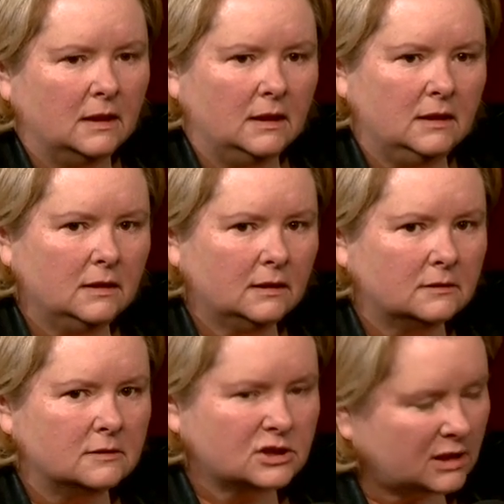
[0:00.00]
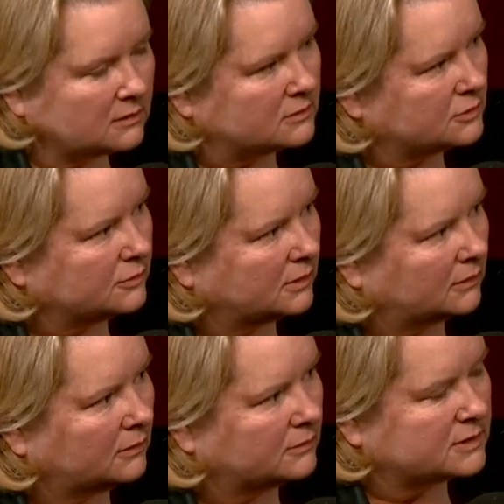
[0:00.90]
He had shut the door on it
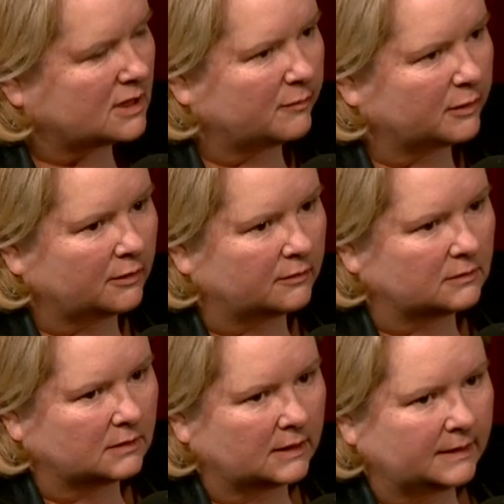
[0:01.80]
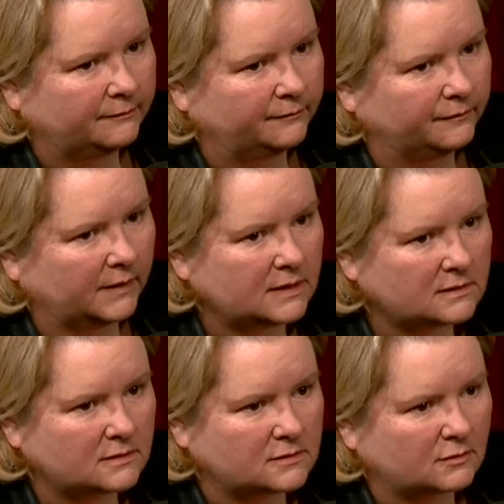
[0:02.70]
a long time ago. Um, as
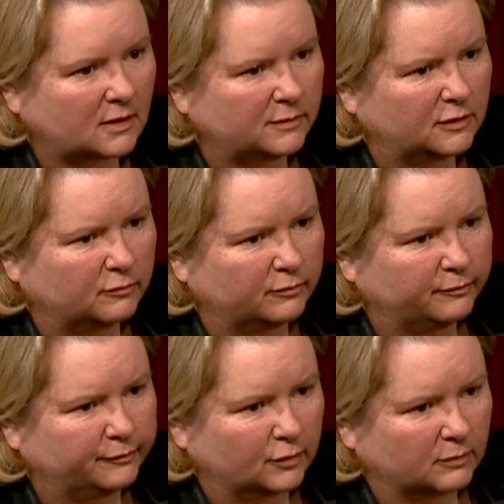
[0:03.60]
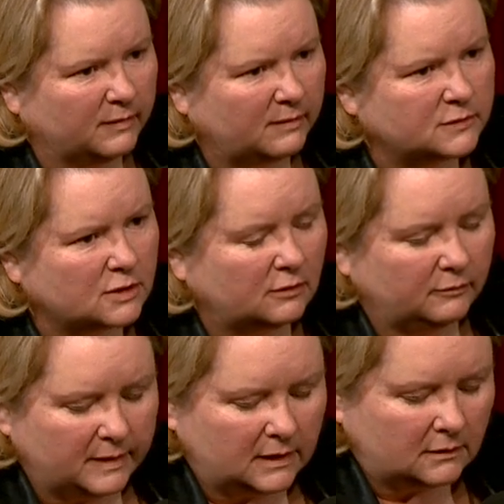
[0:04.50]
I describe in the book, Mum
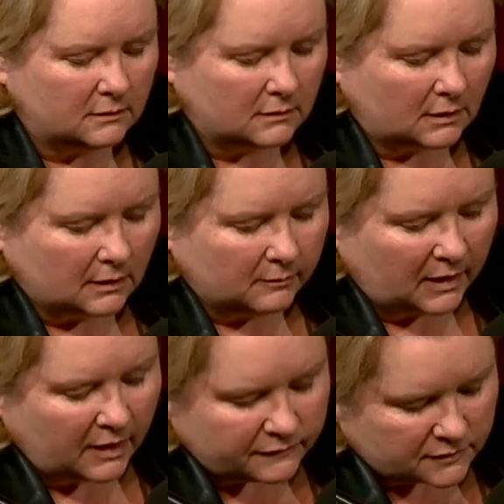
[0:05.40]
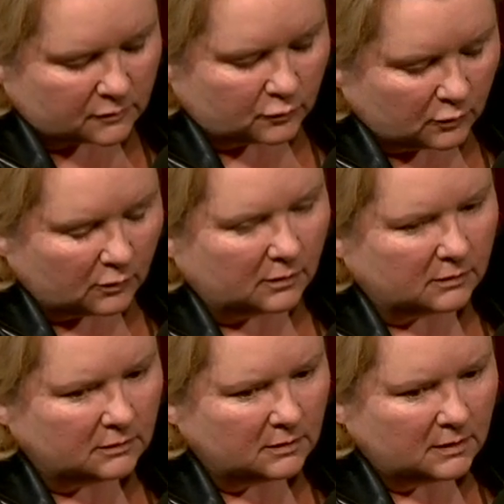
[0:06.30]
told me um, after the
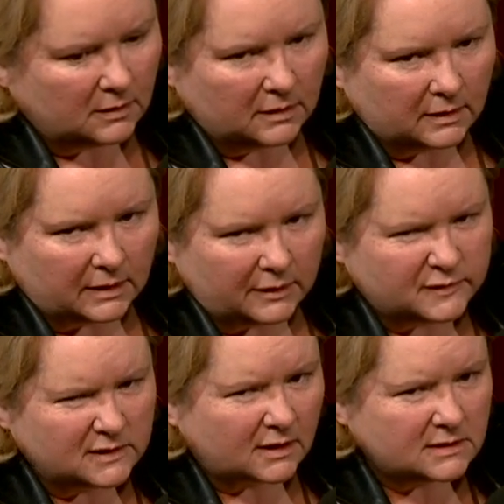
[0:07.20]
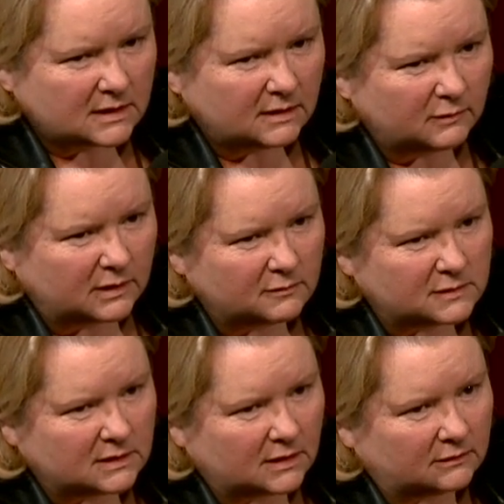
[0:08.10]
war he was 19 when he
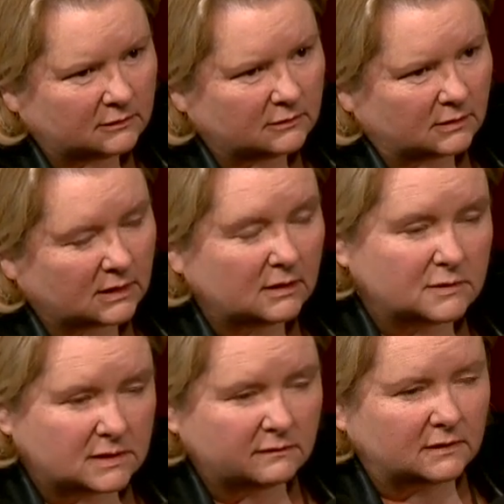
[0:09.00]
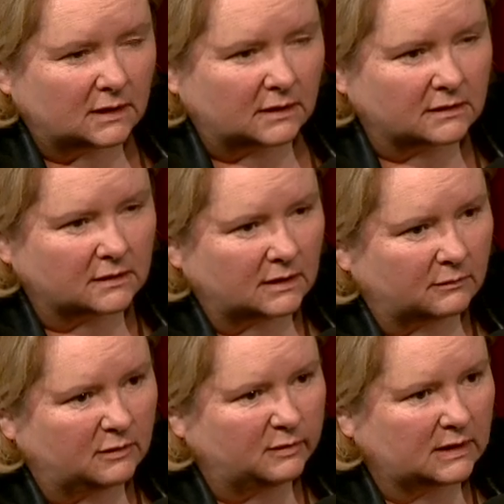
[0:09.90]
was in that unit, and he was even younger than that
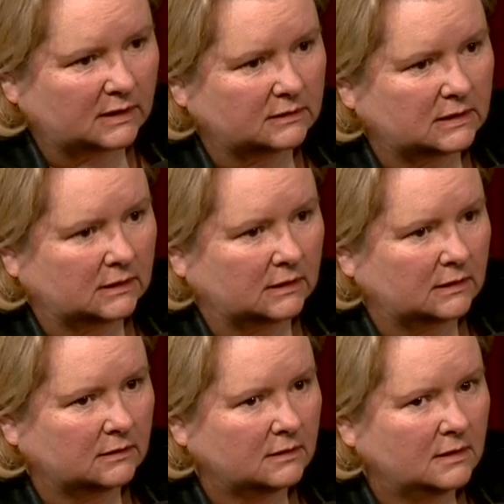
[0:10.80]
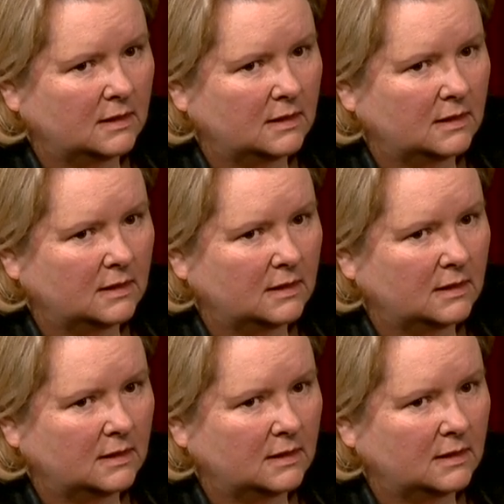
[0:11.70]
when he began killing.